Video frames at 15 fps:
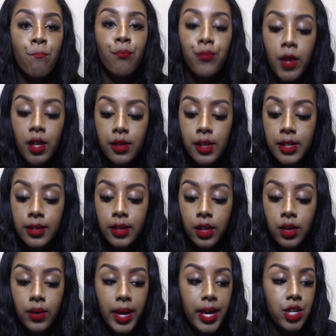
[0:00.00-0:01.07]
Get these
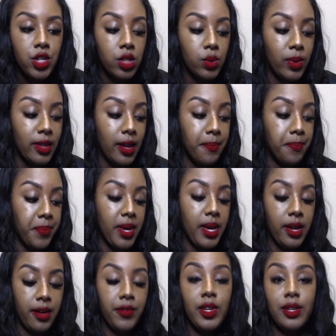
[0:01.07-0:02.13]
little edges with a bit
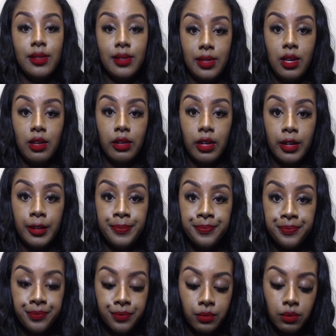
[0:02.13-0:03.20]
of concealer.
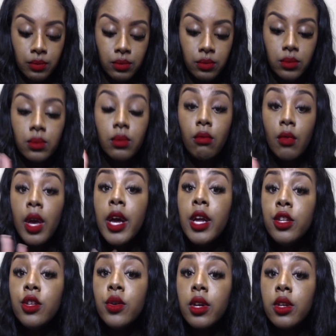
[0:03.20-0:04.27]
And
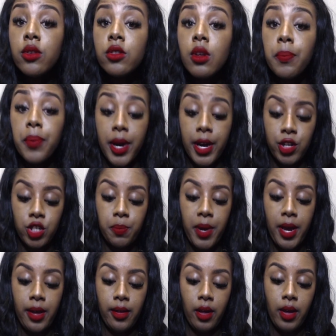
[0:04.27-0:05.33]
you can use a brush,
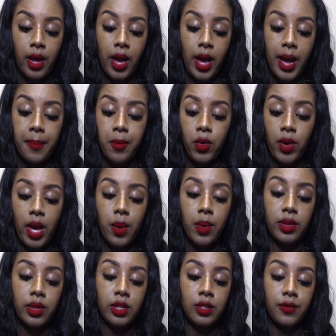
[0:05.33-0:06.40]
but I'm okay
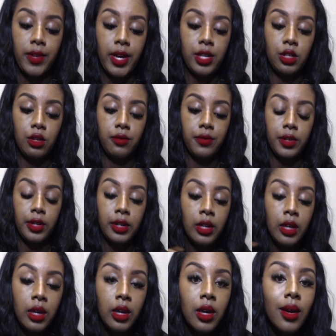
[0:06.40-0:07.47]
with this flat doe foot.
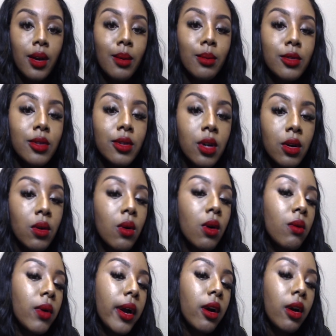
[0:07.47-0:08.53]
I'm just going to go
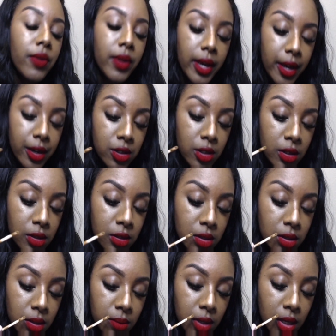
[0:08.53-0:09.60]
right on the edges
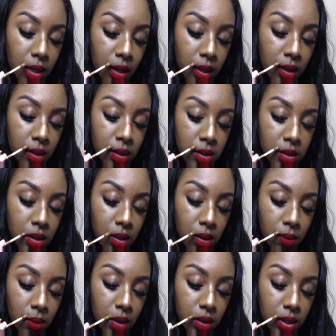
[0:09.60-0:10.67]
because you
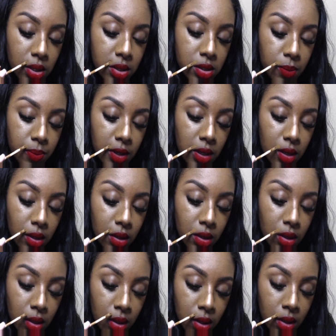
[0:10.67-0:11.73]
want this to be,
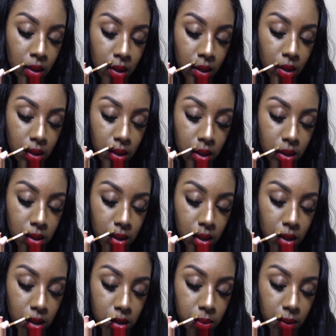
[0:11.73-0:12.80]
look as
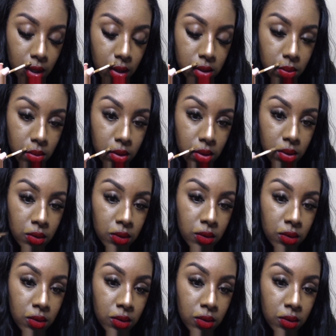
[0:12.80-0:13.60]
clean as possible.